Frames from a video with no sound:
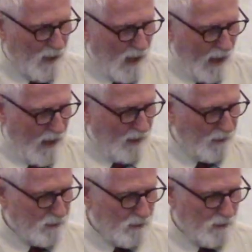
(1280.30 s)

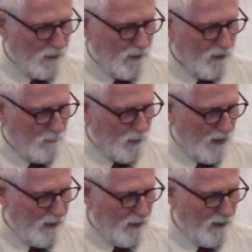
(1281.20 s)
and the
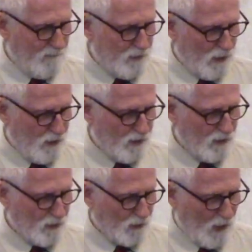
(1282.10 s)
blood of Jesus
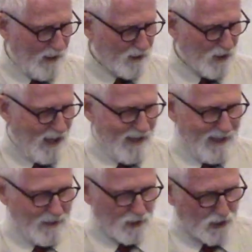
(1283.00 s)
Christ,
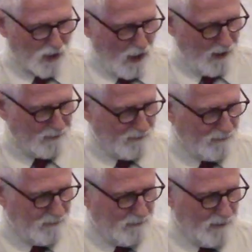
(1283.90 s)
his Son,
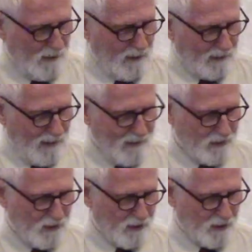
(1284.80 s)

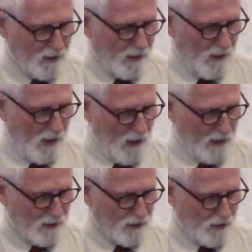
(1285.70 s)
cleanses
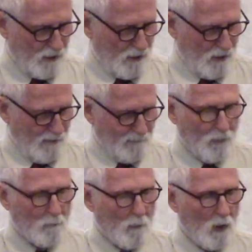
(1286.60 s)
us
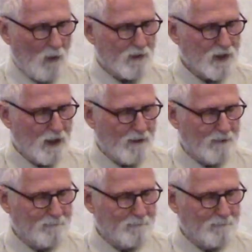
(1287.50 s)
from all sin.